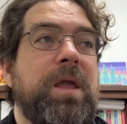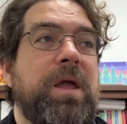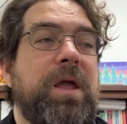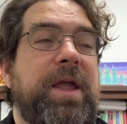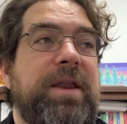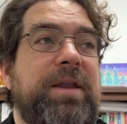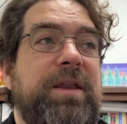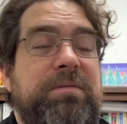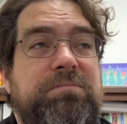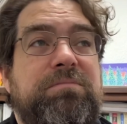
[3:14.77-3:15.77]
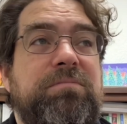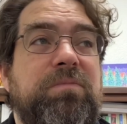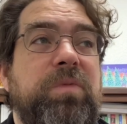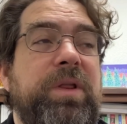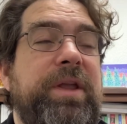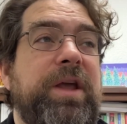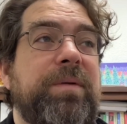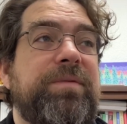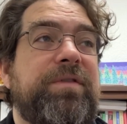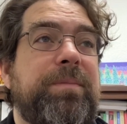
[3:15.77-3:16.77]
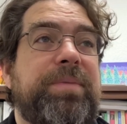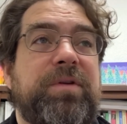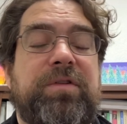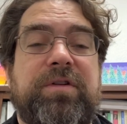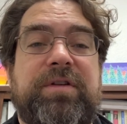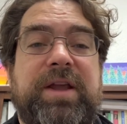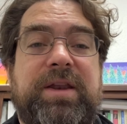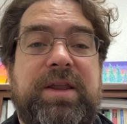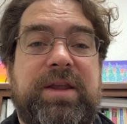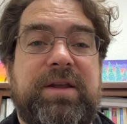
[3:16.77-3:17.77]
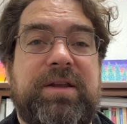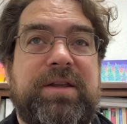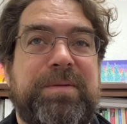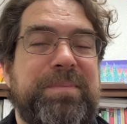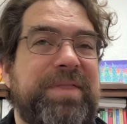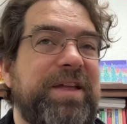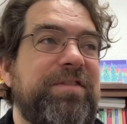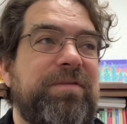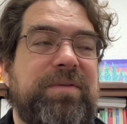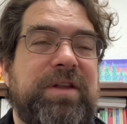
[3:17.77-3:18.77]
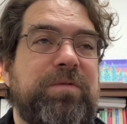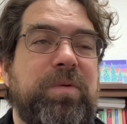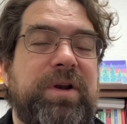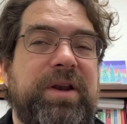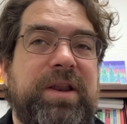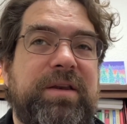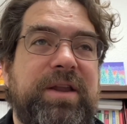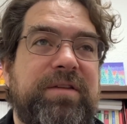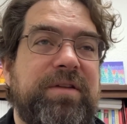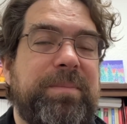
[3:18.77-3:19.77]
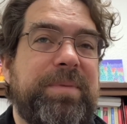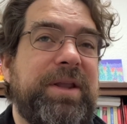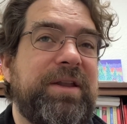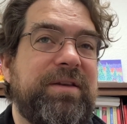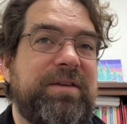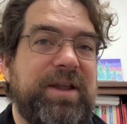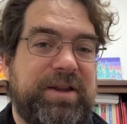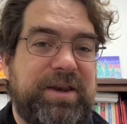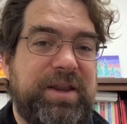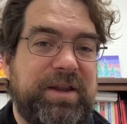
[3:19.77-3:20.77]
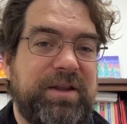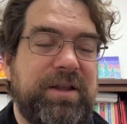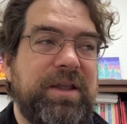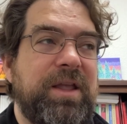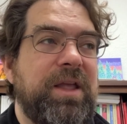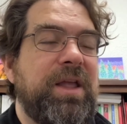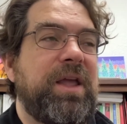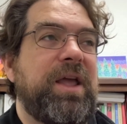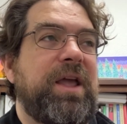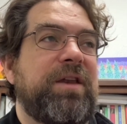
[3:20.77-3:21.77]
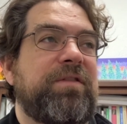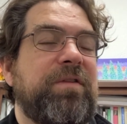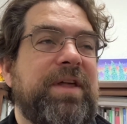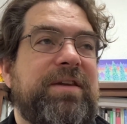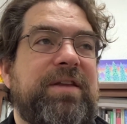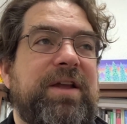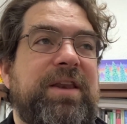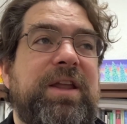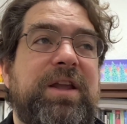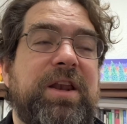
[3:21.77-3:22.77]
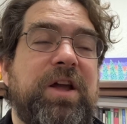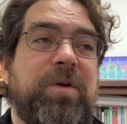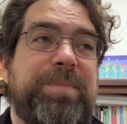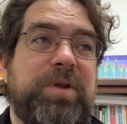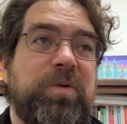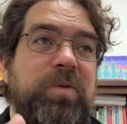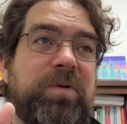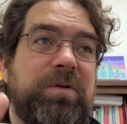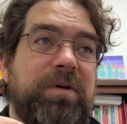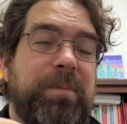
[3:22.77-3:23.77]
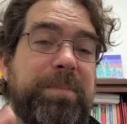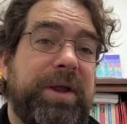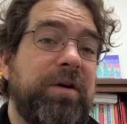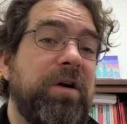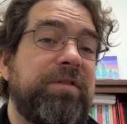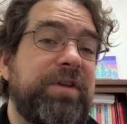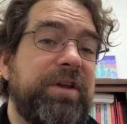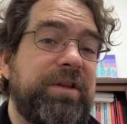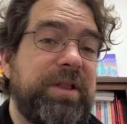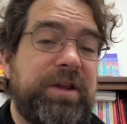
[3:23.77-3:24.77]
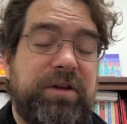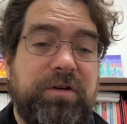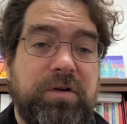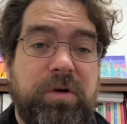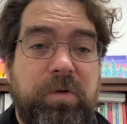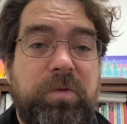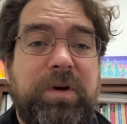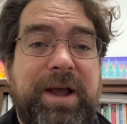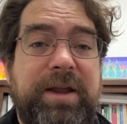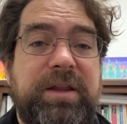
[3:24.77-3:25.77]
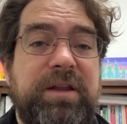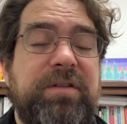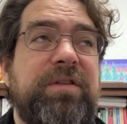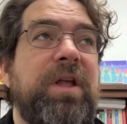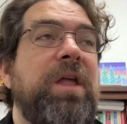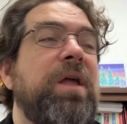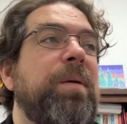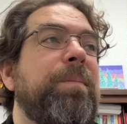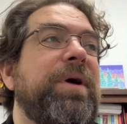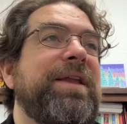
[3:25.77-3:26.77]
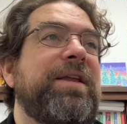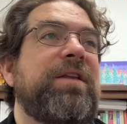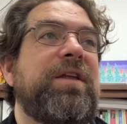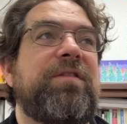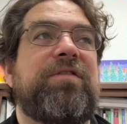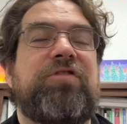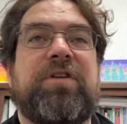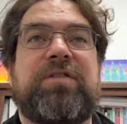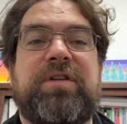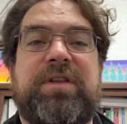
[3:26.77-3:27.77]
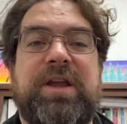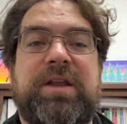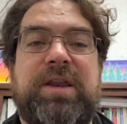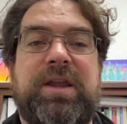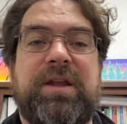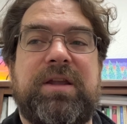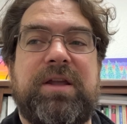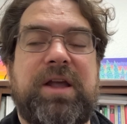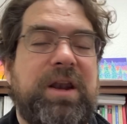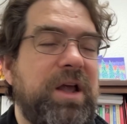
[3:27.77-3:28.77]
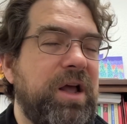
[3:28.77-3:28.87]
And it really helps to build your technique, but that's what it ends up being, technique. And so that technique can help you better articulate your own ideas, but it is just a technique. And